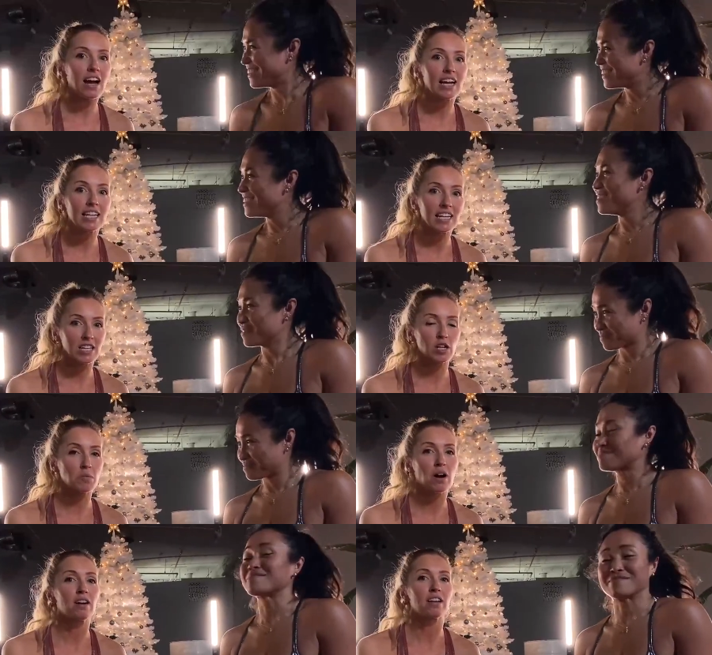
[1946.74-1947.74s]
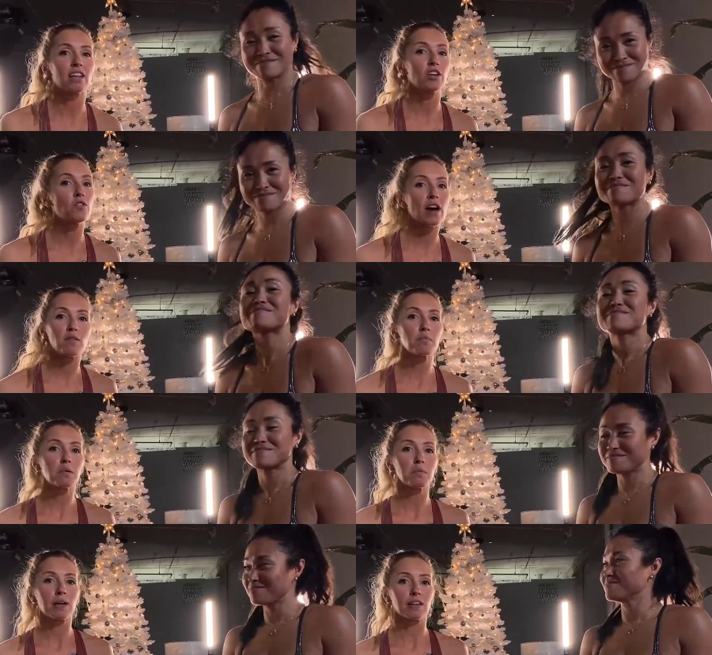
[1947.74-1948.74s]
Speaker 1: hiding in your body that you haven't
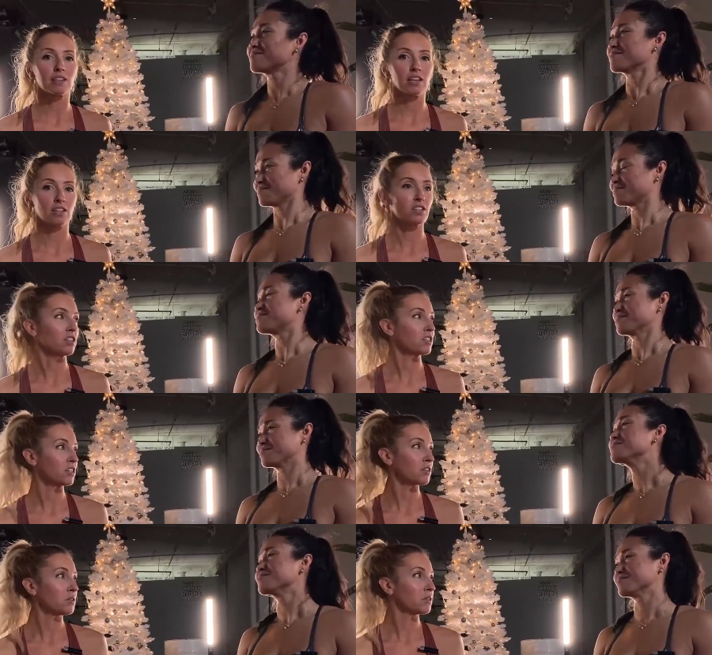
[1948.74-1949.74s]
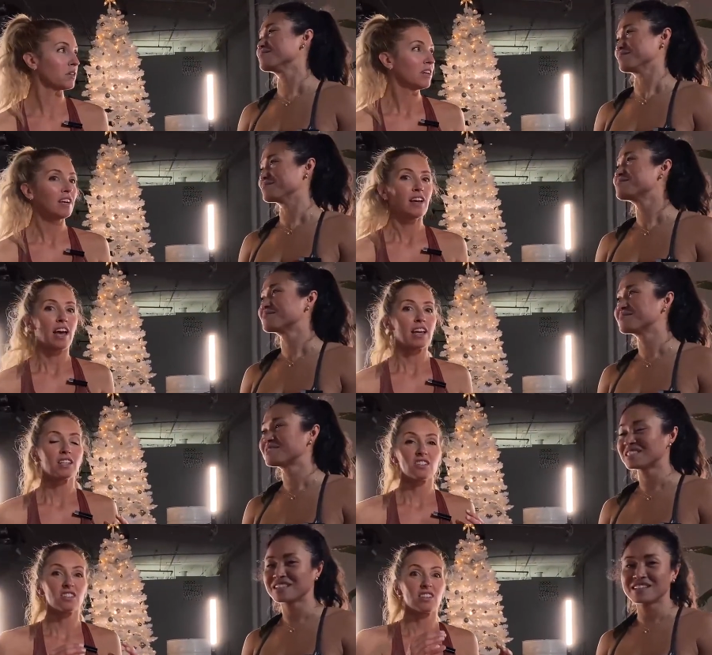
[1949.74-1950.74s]
been paying attention to. Mm -hmm and
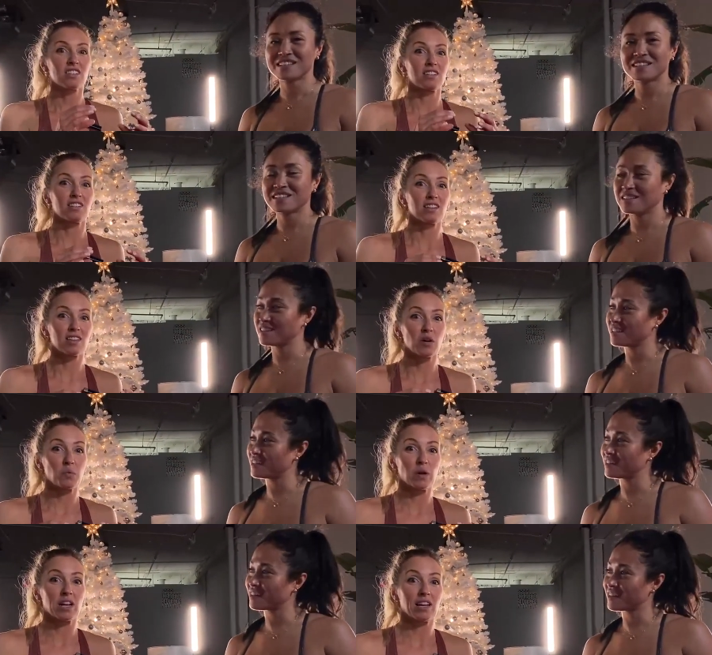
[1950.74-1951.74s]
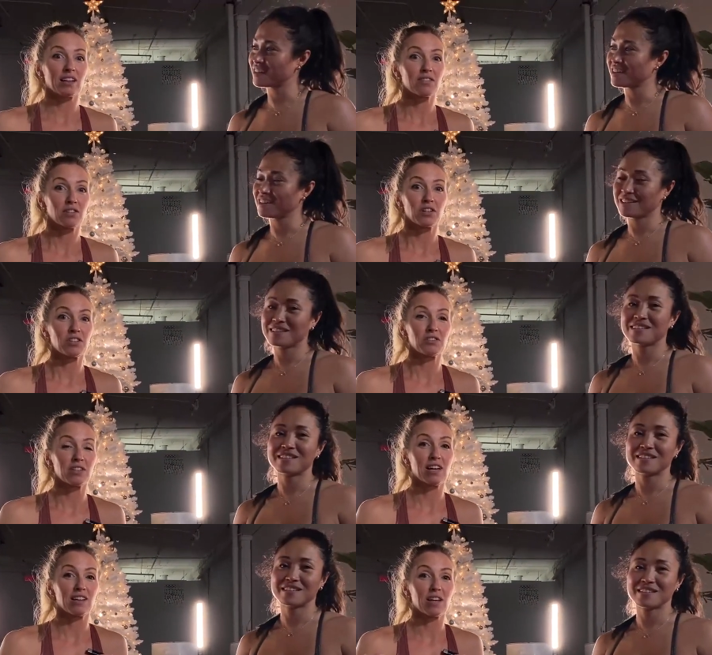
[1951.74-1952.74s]
it's just like sitting there waiting for you to do
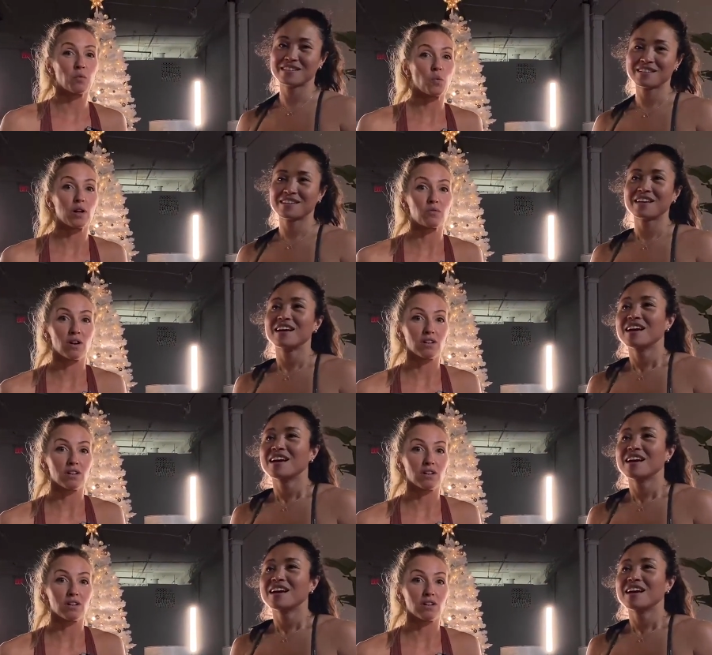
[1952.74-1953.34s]
that like one